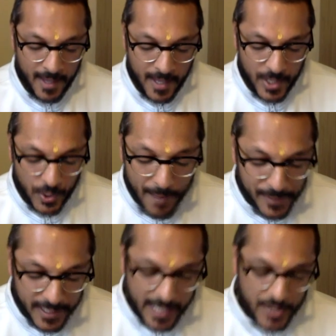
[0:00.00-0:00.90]
Your
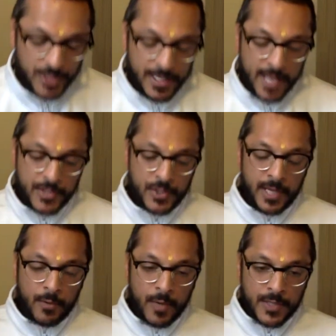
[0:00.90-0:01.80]
application yesterday
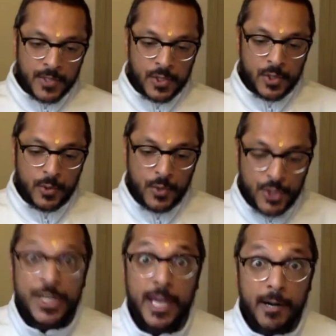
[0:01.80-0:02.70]
was to
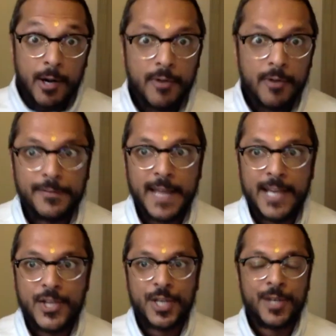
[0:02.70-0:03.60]
share a
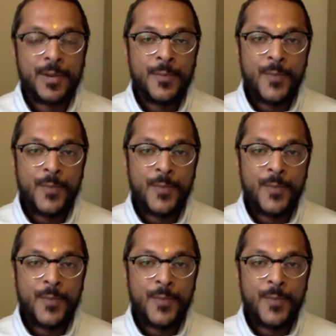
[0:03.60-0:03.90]
reflection